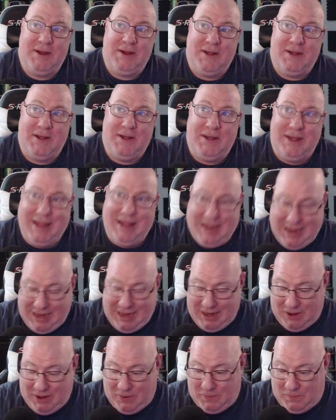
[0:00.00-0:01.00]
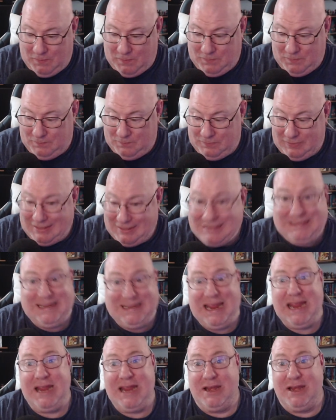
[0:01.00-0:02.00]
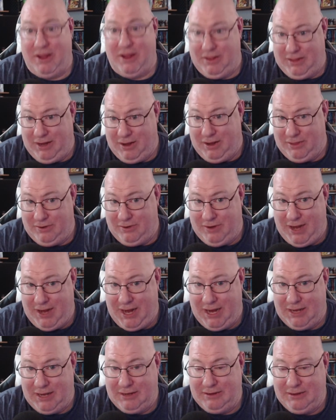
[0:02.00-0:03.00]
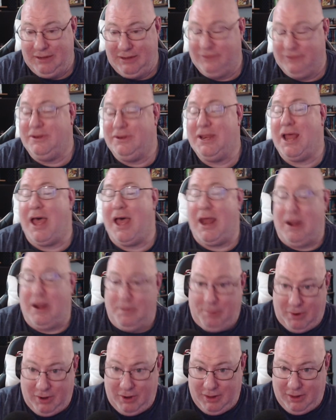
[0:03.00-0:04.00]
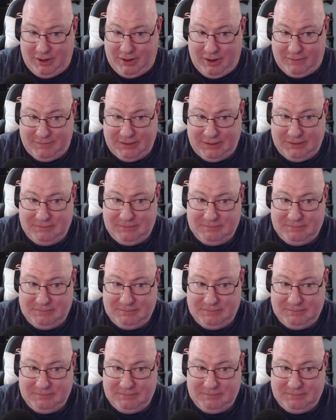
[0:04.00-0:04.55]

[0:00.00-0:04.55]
Now, Teen, on the other hand, is not a part of the coven.